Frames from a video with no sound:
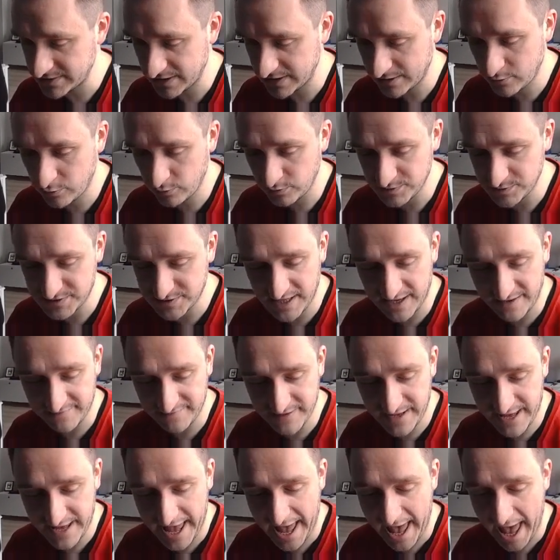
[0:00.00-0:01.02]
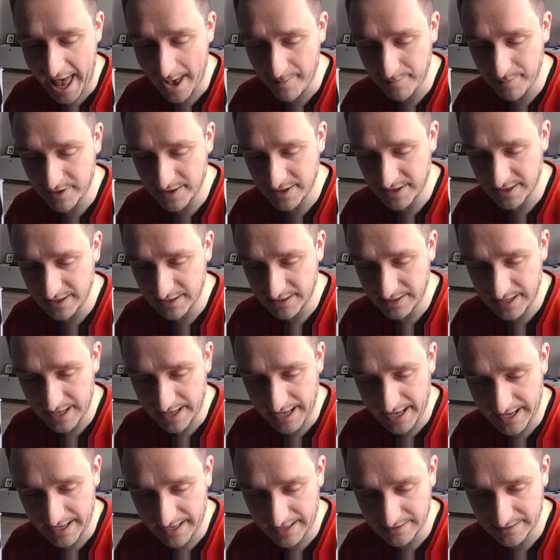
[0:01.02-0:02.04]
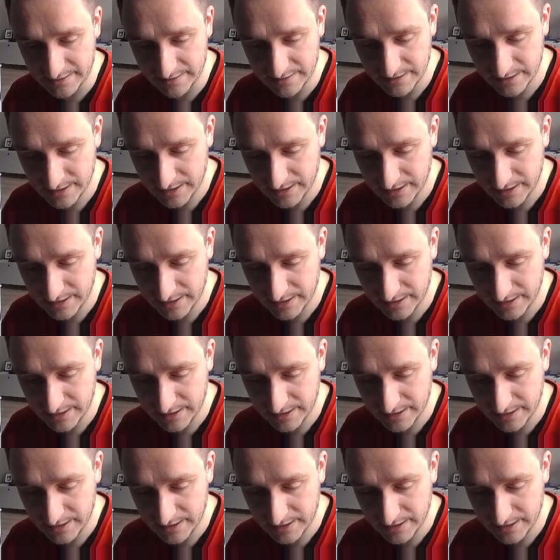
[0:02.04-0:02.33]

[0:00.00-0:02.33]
like cool stuff happening, and